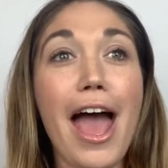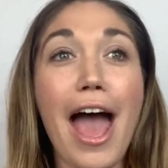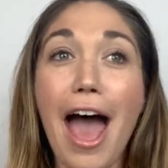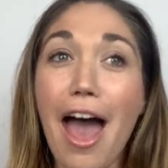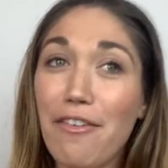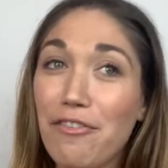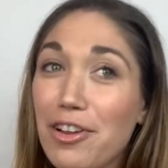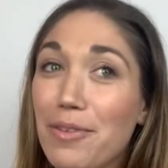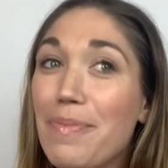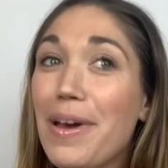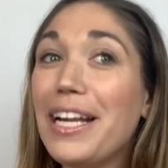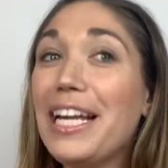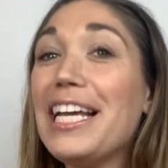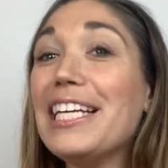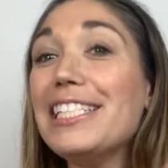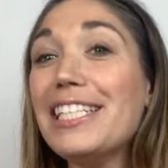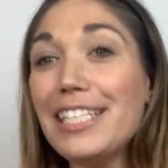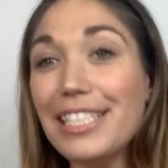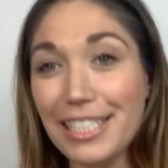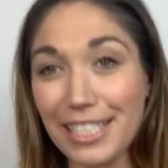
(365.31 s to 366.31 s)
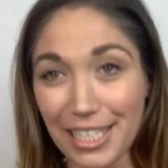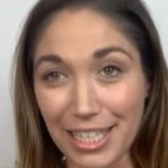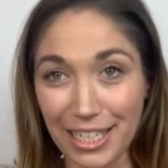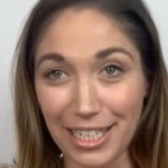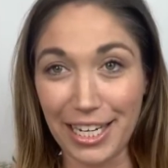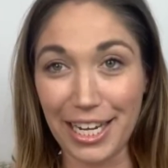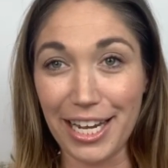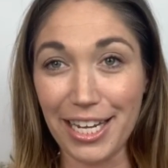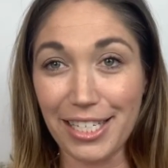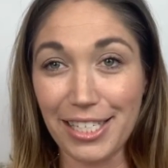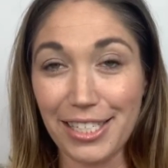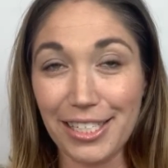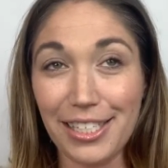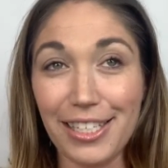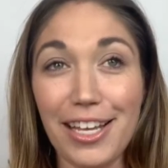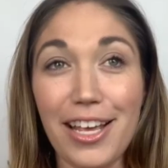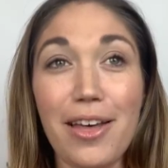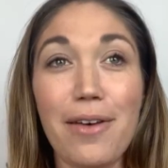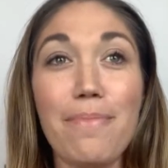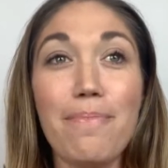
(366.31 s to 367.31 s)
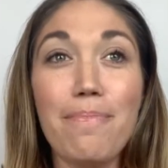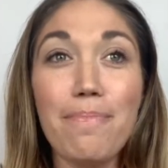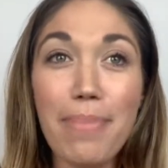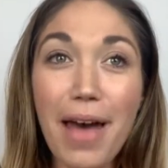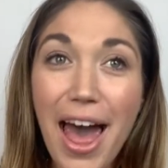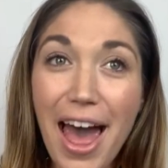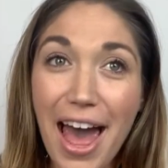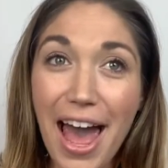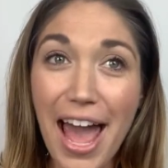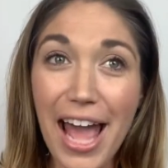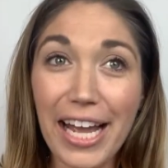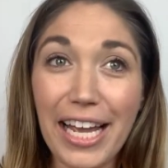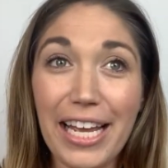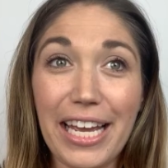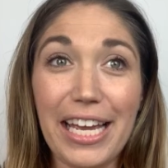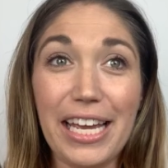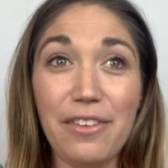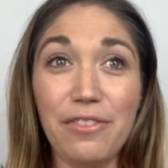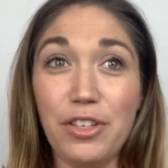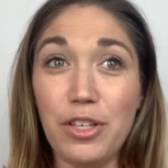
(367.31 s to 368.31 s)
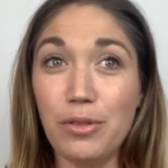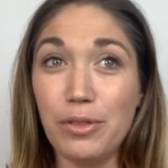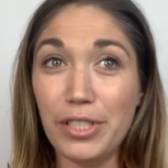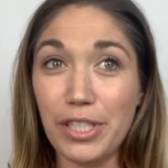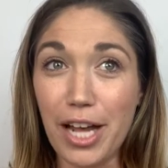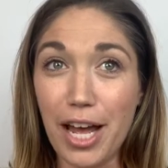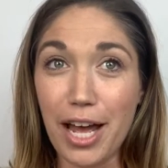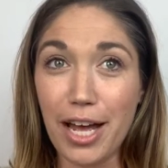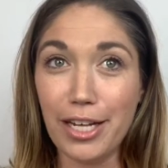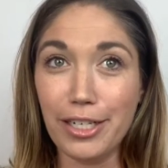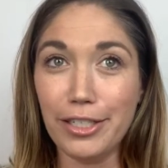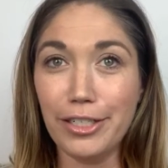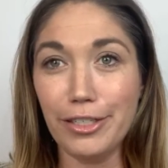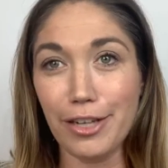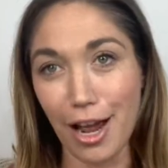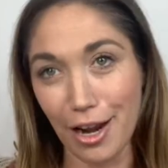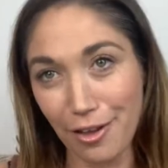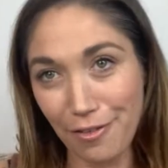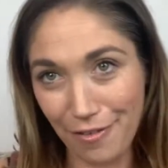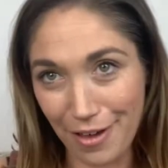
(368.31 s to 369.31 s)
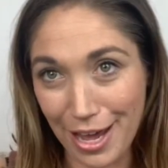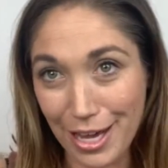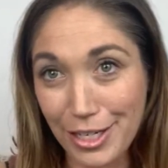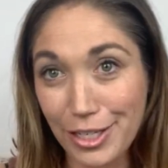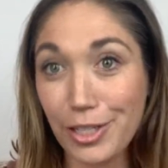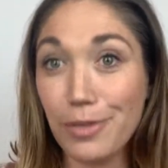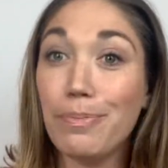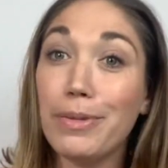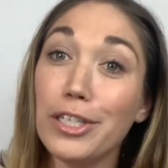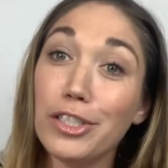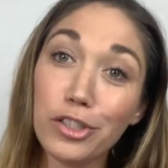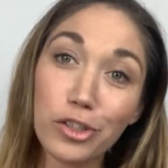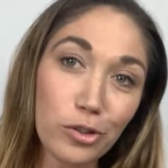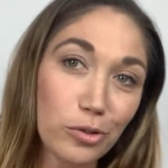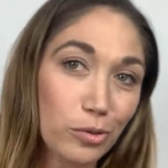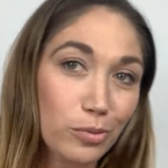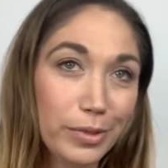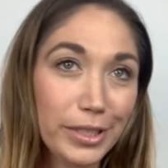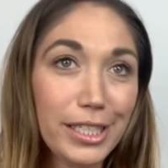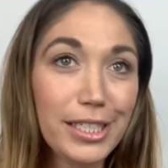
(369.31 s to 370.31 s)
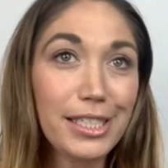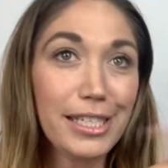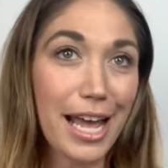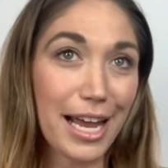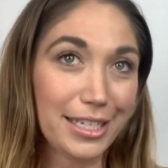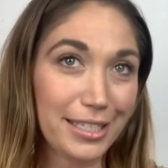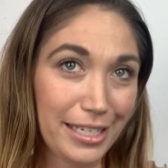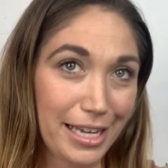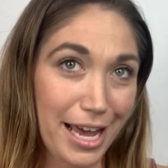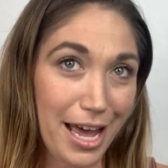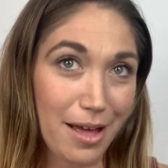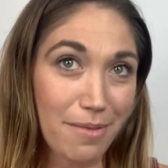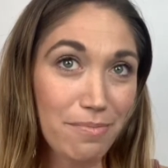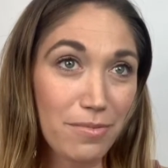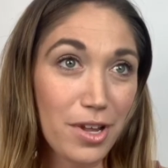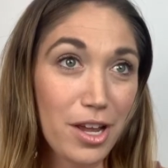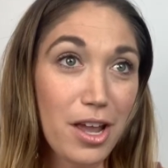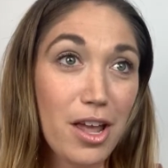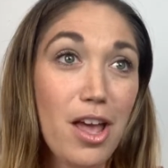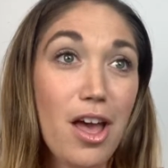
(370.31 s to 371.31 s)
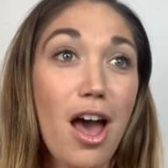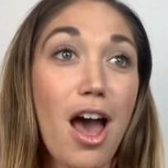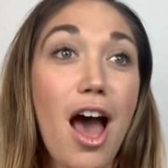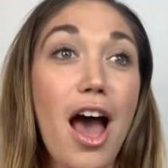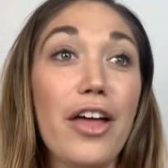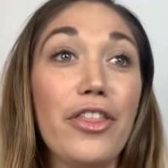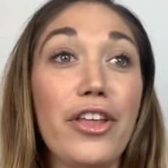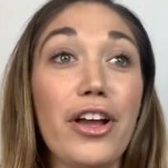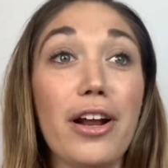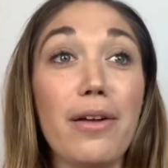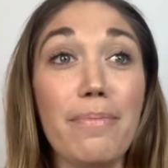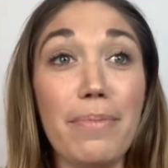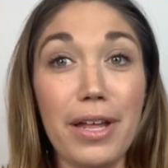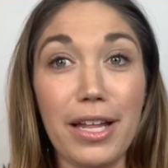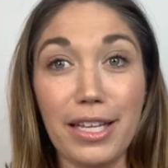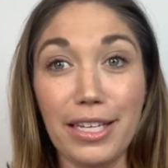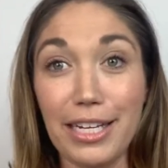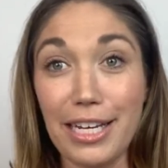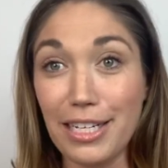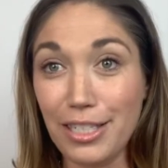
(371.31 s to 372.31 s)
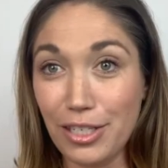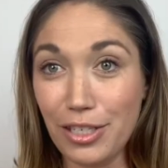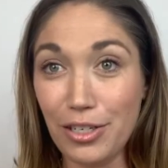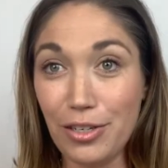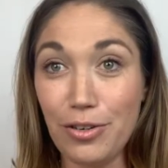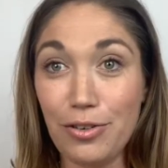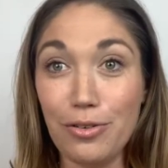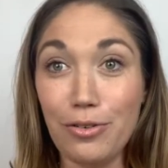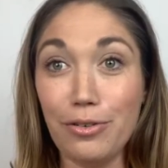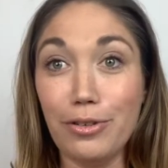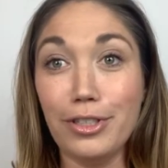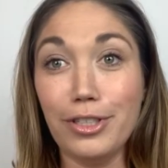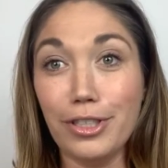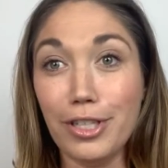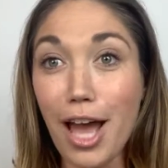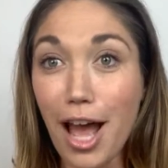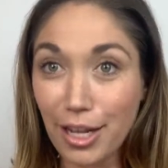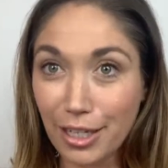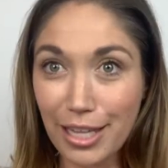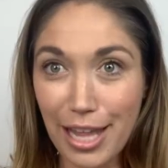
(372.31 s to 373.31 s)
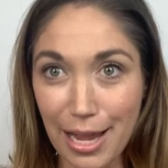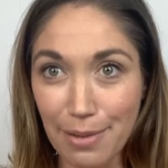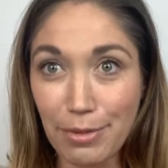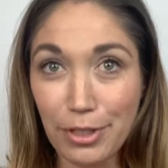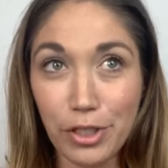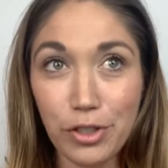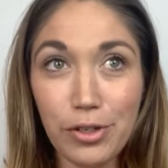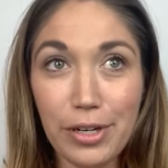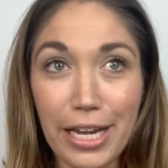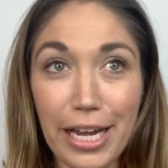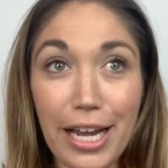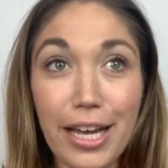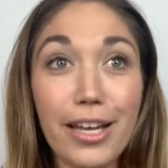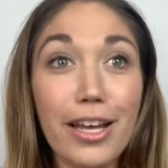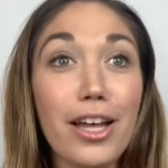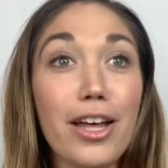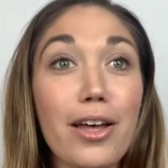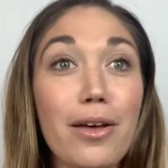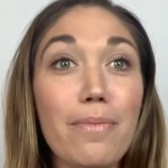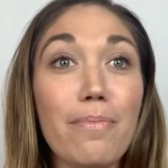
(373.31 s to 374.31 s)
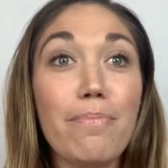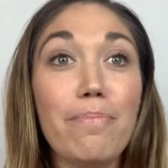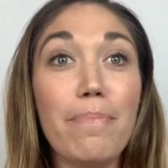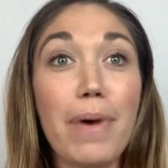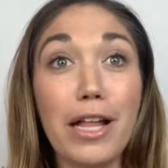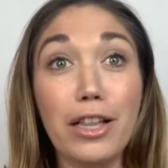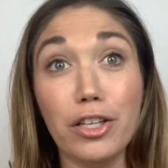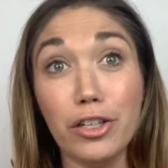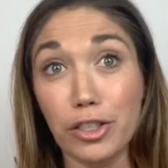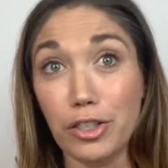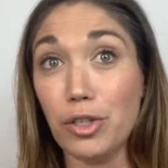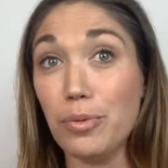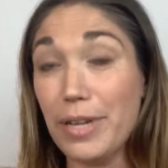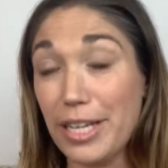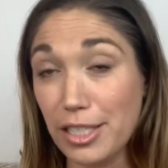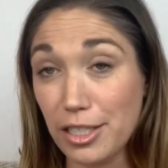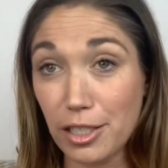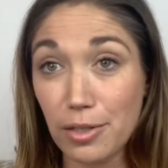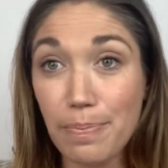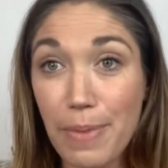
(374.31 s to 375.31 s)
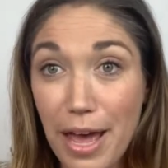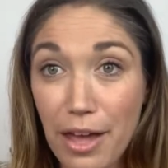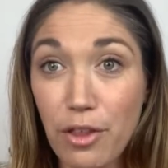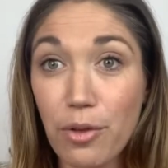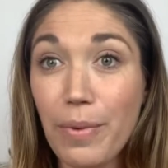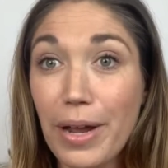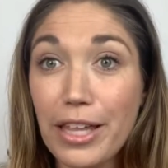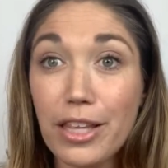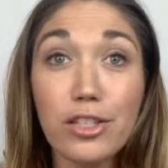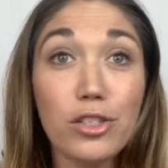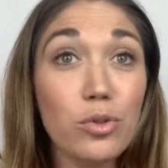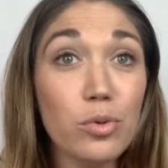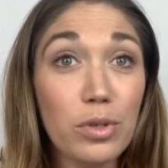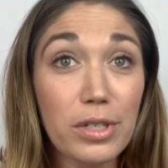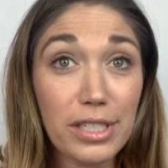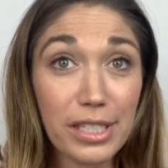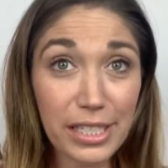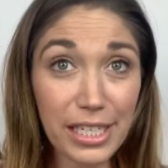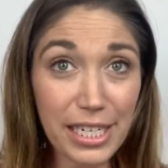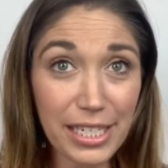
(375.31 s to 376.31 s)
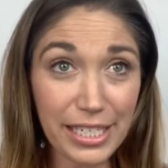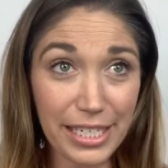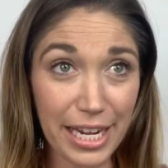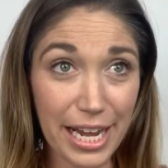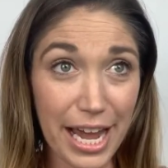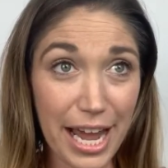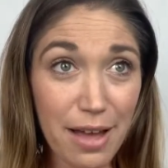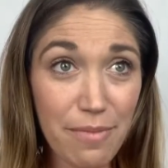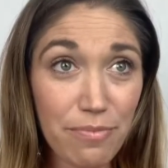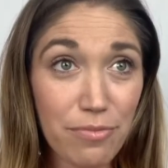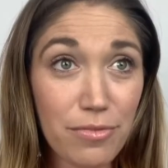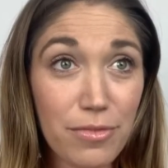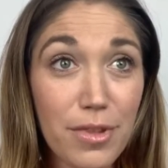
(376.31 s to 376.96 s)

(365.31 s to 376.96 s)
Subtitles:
Everybody is a genius, but if you judge not a fish, but a student with dyslexia on their ability to not climb a tree, but learn to read and spell the way the school is teaching it,